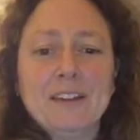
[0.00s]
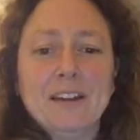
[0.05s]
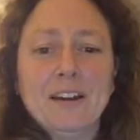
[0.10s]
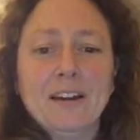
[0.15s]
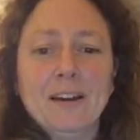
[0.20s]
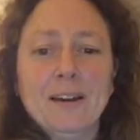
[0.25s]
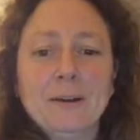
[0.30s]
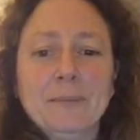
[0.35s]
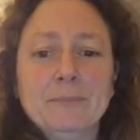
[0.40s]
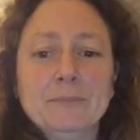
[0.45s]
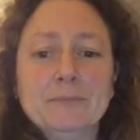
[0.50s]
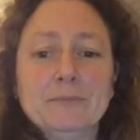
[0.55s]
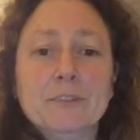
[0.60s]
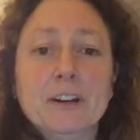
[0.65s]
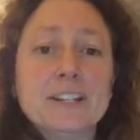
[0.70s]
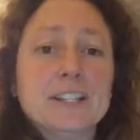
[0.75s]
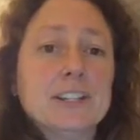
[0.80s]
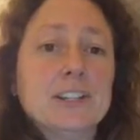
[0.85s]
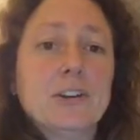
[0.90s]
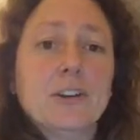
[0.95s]

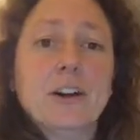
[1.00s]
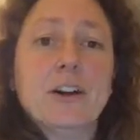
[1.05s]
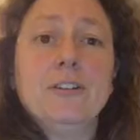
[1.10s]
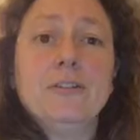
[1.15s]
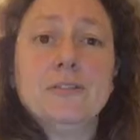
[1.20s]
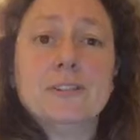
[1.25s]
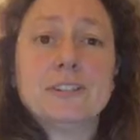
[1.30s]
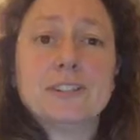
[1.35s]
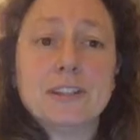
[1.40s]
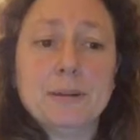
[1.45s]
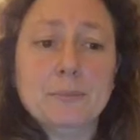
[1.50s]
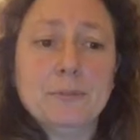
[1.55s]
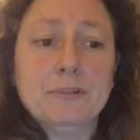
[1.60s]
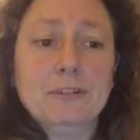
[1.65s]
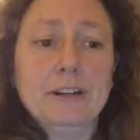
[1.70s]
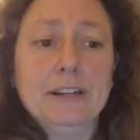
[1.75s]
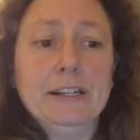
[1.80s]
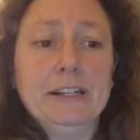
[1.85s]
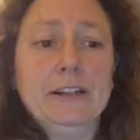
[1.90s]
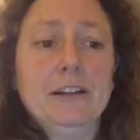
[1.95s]
Writing your own
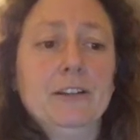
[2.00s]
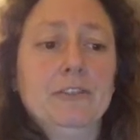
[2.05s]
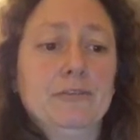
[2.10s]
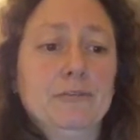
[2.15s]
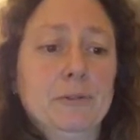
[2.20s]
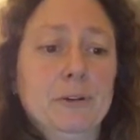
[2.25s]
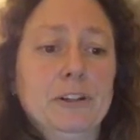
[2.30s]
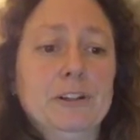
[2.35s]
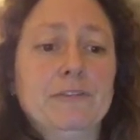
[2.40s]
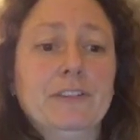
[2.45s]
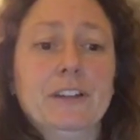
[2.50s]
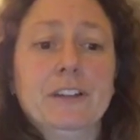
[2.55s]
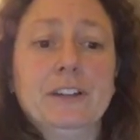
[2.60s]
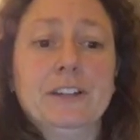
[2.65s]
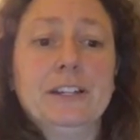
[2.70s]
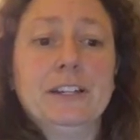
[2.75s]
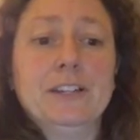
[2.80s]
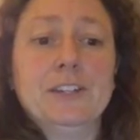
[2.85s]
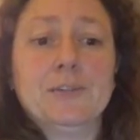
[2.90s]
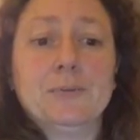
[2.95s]
summary of what you've
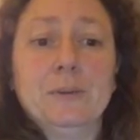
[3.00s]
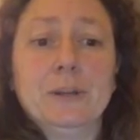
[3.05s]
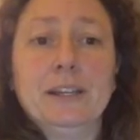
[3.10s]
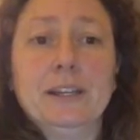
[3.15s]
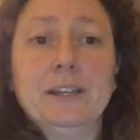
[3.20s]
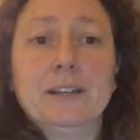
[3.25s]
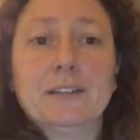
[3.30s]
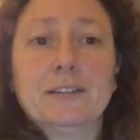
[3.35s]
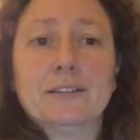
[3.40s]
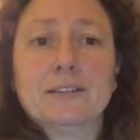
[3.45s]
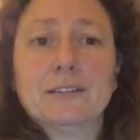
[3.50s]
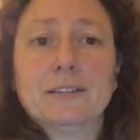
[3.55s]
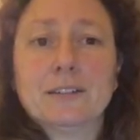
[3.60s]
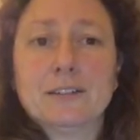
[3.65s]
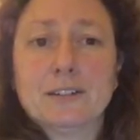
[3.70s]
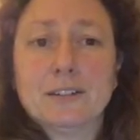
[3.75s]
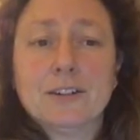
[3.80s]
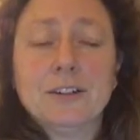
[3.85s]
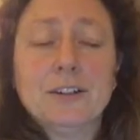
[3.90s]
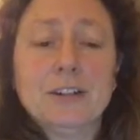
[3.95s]
learned each week
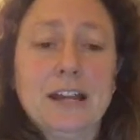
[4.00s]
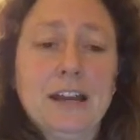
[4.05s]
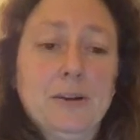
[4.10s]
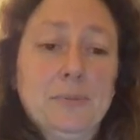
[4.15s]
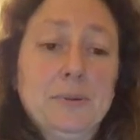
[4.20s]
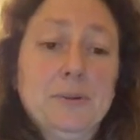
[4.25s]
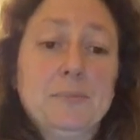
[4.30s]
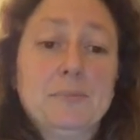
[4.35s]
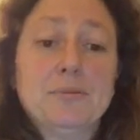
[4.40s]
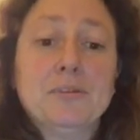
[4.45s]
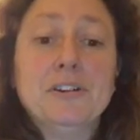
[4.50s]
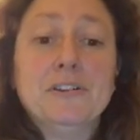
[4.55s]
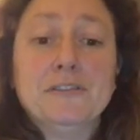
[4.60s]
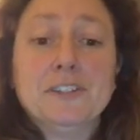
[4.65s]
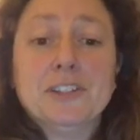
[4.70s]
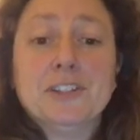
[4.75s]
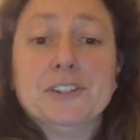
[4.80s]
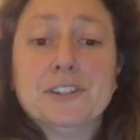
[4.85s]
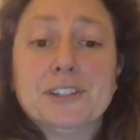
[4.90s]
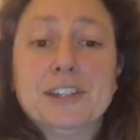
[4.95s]
could help you prove
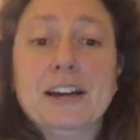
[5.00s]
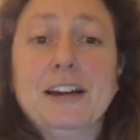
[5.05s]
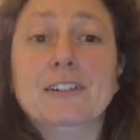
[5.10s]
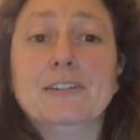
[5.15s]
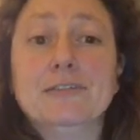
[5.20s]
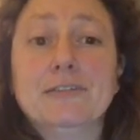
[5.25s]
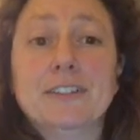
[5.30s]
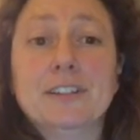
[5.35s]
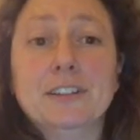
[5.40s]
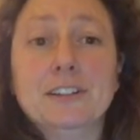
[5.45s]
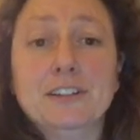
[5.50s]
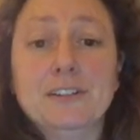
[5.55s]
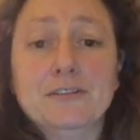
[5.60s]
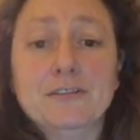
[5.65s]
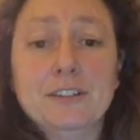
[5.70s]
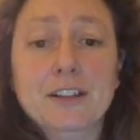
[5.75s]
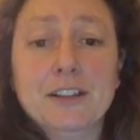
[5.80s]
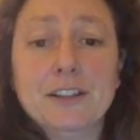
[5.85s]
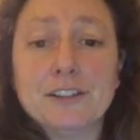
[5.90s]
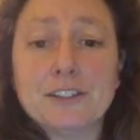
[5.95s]
to yourself that
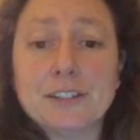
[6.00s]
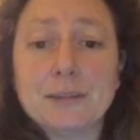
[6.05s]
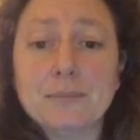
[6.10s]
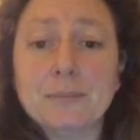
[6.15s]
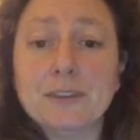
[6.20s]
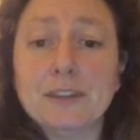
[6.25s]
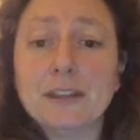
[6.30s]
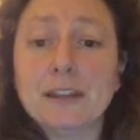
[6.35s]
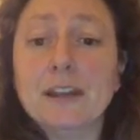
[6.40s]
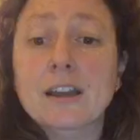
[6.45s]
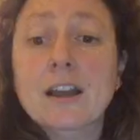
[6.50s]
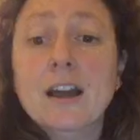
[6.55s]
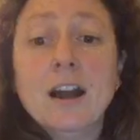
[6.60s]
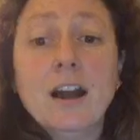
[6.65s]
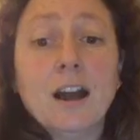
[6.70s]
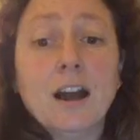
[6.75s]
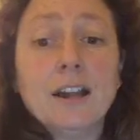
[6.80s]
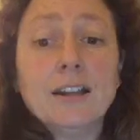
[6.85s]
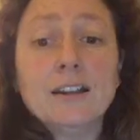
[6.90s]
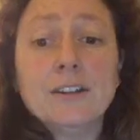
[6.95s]
you've learnt something.
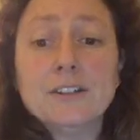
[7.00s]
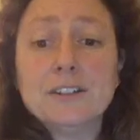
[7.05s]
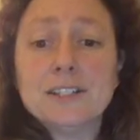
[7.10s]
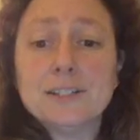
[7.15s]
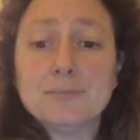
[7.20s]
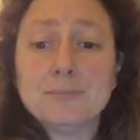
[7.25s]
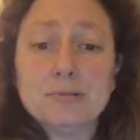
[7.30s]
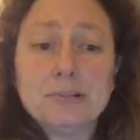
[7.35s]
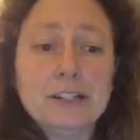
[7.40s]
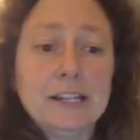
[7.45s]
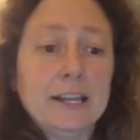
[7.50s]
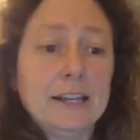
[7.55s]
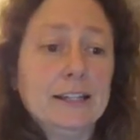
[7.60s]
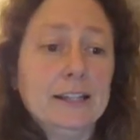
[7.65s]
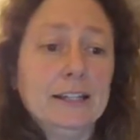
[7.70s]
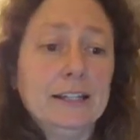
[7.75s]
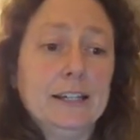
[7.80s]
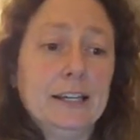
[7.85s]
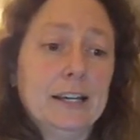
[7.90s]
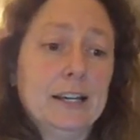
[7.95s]
I noticed
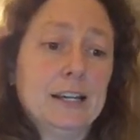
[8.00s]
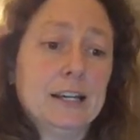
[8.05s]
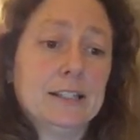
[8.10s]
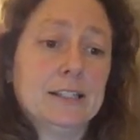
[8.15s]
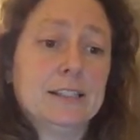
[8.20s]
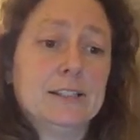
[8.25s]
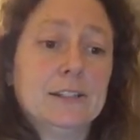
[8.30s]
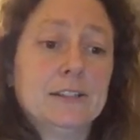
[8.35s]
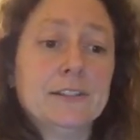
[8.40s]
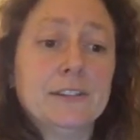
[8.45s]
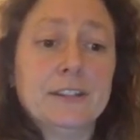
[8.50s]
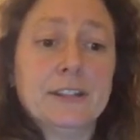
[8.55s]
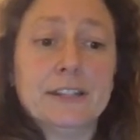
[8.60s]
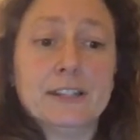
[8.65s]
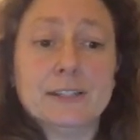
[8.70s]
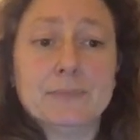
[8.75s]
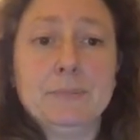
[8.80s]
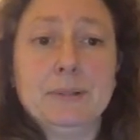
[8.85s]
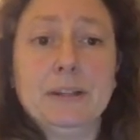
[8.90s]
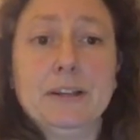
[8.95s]
Prieni has done
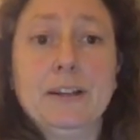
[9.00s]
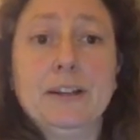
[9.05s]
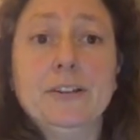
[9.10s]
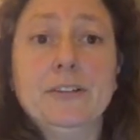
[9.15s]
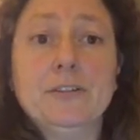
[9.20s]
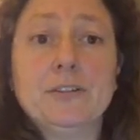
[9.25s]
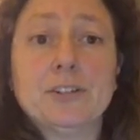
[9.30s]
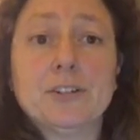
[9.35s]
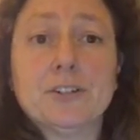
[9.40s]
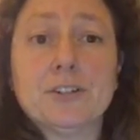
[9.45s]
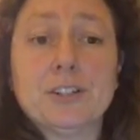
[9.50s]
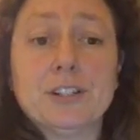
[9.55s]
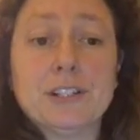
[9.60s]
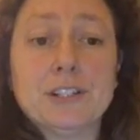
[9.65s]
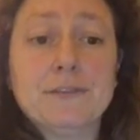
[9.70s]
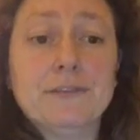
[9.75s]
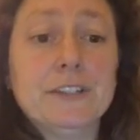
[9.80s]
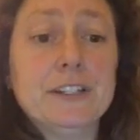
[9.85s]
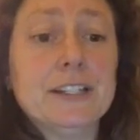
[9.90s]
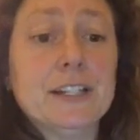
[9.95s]
this below
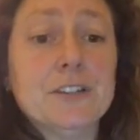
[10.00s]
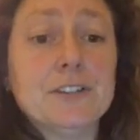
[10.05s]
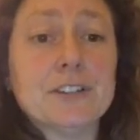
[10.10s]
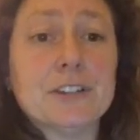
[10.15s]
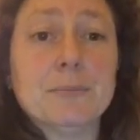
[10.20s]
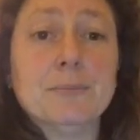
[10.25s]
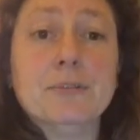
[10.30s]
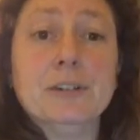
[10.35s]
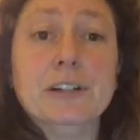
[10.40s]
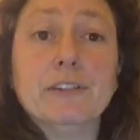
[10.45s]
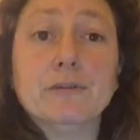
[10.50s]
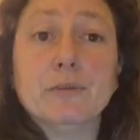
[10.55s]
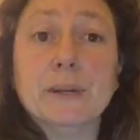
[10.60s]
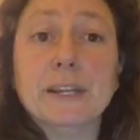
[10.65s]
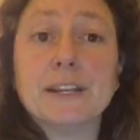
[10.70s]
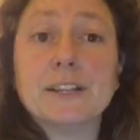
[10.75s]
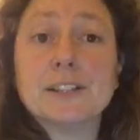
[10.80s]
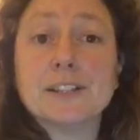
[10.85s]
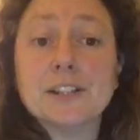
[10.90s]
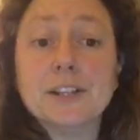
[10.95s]
Josh's video summary of
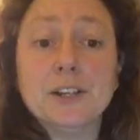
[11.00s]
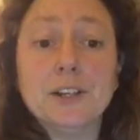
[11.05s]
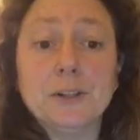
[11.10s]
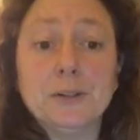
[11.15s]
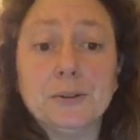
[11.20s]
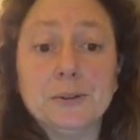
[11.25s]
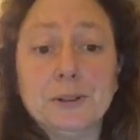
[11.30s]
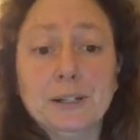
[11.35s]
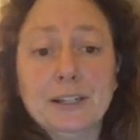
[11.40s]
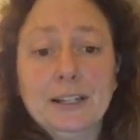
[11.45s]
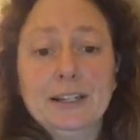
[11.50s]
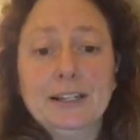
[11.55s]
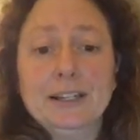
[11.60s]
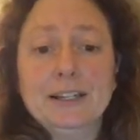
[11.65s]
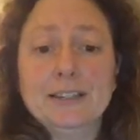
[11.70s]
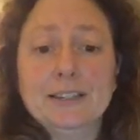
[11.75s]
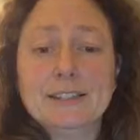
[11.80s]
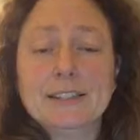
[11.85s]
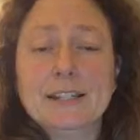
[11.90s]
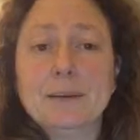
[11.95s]
week 2
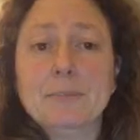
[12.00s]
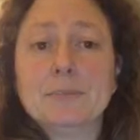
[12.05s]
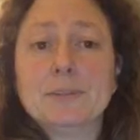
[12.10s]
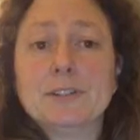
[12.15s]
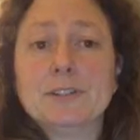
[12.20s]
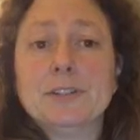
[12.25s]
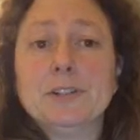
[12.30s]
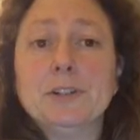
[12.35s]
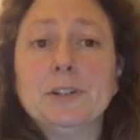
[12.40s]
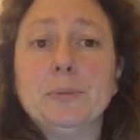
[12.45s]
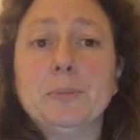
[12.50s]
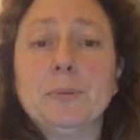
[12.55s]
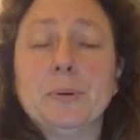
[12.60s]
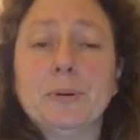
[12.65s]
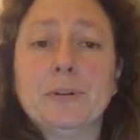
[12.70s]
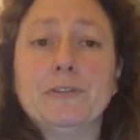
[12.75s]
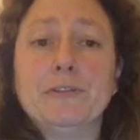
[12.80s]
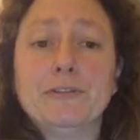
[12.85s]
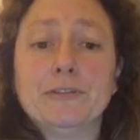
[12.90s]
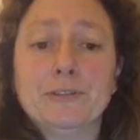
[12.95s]
in step
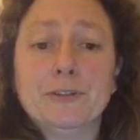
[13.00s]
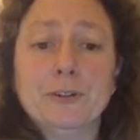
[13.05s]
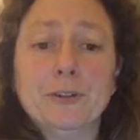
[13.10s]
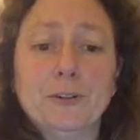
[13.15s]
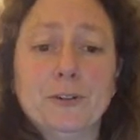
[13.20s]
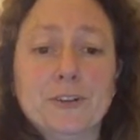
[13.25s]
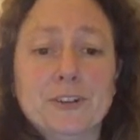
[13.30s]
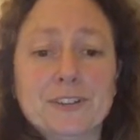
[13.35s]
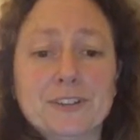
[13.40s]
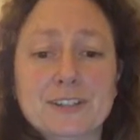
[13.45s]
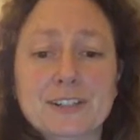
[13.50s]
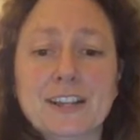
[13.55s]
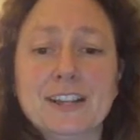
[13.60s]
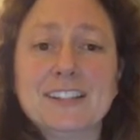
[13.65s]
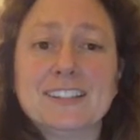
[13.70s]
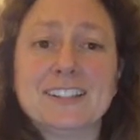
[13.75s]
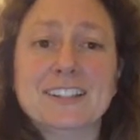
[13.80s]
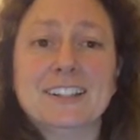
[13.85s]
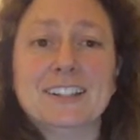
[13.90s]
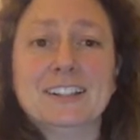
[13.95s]
2.4. There's a
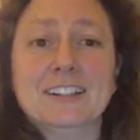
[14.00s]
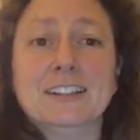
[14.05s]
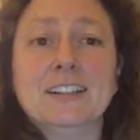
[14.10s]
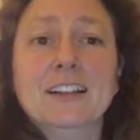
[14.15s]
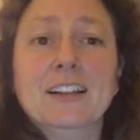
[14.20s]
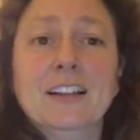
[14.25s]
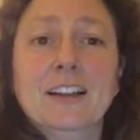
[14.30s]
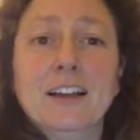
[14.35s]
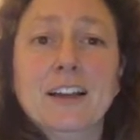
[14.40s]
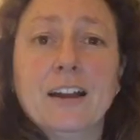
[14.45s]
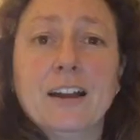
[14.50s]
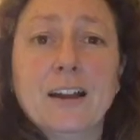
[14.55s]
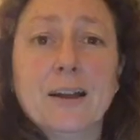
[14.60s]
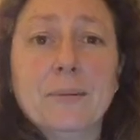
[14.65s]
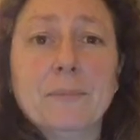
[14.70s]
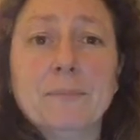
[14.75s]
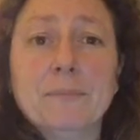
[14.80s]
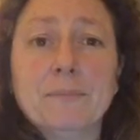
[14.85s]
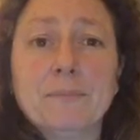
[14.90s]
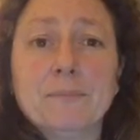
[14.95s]
nice little
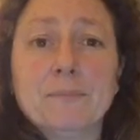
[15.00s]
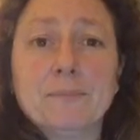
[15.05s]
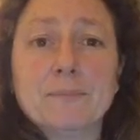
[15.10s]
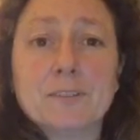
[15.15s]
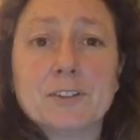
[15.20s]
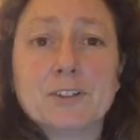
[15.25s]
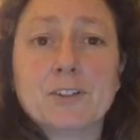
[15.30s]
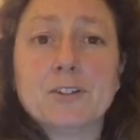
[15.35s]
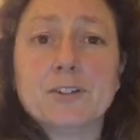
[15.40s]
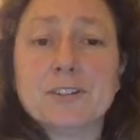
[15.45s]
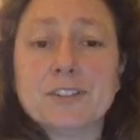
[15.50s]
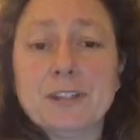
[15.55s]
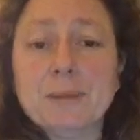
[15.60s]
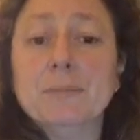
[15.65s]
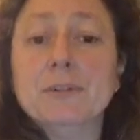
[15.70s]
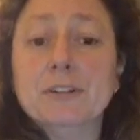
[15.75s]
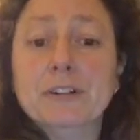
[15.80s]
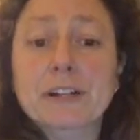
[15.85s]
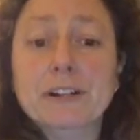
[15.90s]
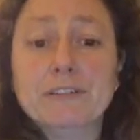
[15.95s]
short
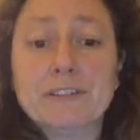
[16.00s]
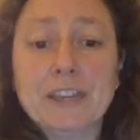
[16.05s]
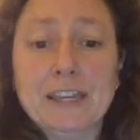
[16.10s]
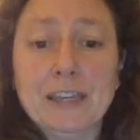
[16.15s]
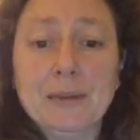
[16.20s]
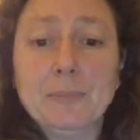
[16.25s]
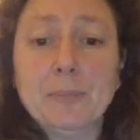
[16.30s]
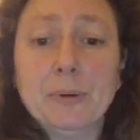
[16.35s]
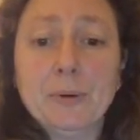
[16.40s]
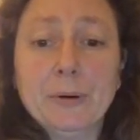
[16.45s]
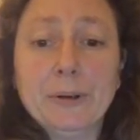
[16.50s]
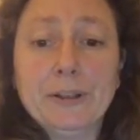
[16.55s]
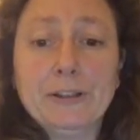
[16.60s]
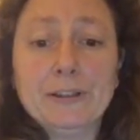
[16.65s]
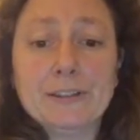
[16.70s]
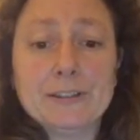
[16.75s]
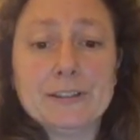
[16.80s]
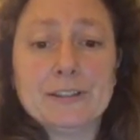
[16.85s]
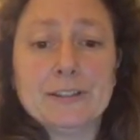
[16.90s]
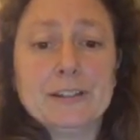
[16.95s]
summary of key
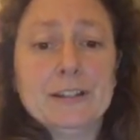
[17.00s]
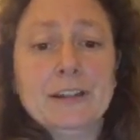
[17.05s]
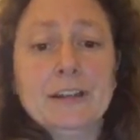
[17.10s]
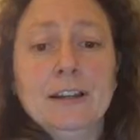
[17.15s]
points.